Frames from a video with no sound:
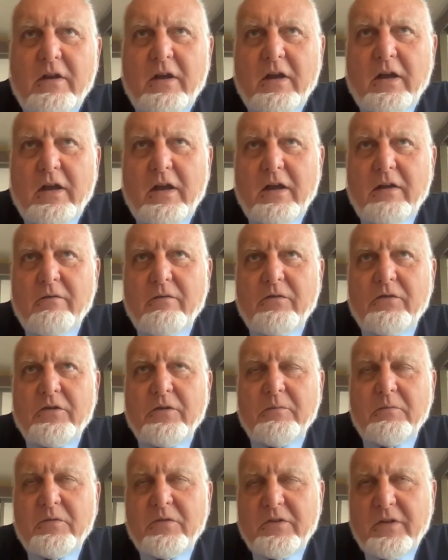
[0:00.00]
have
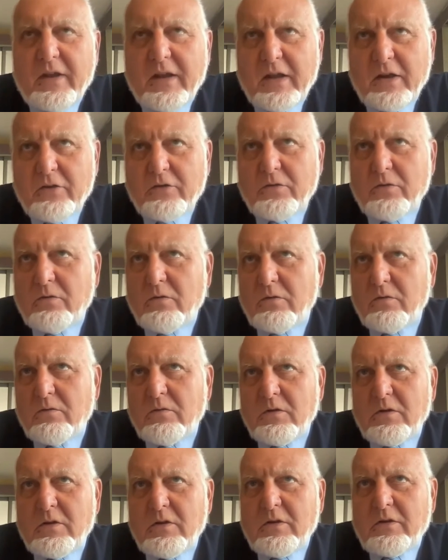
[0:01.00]

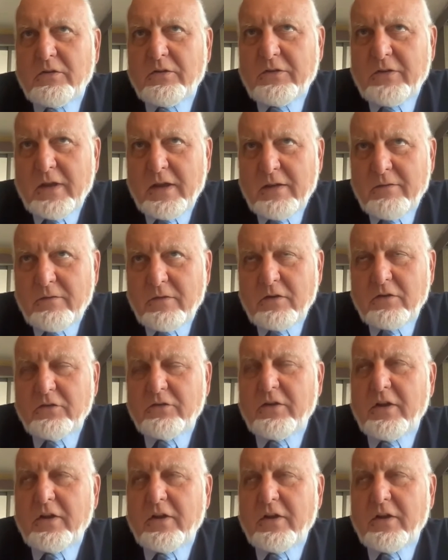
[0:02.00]
substantial savings,